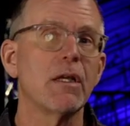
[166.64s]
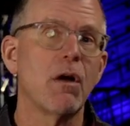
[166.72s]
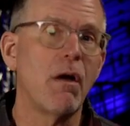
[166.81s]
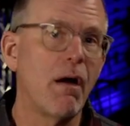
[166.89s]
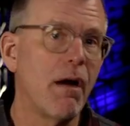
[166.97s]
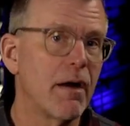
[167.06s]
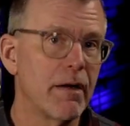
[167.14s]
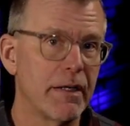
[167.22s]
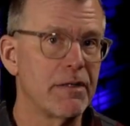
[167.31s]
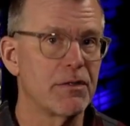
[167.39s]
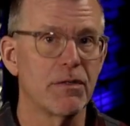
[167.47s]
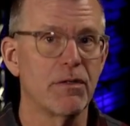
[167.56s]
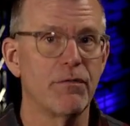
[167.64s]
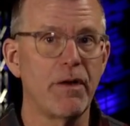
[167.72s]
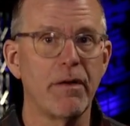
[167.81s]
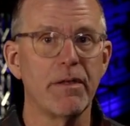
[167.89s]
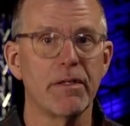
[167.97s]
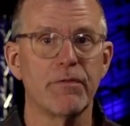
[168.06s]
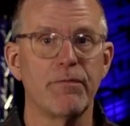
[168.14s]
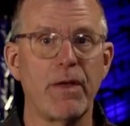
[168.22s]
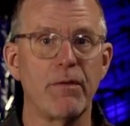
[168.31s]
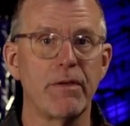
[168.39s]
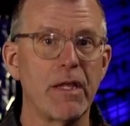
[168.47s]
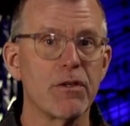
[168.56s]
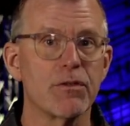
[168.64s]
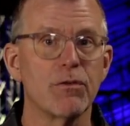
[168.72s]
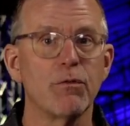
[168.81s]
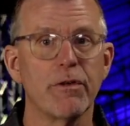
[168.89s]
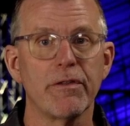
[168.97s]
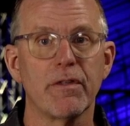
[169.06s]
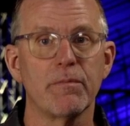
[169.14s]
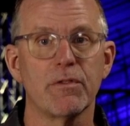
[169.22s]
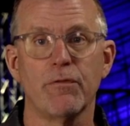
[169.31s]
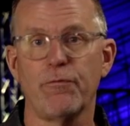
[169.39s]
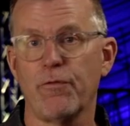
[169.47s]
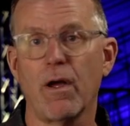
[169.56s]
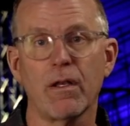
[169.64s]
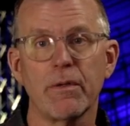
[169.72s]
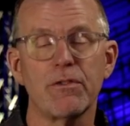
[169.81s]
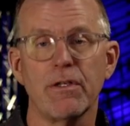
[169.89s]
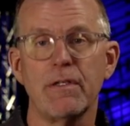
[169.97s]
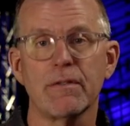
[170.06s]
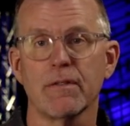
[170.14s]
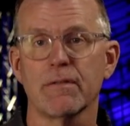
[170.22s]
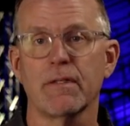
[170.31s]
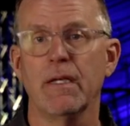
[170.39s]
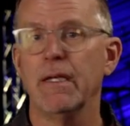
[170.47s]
hard into the various foundational rhythms of following Jesus: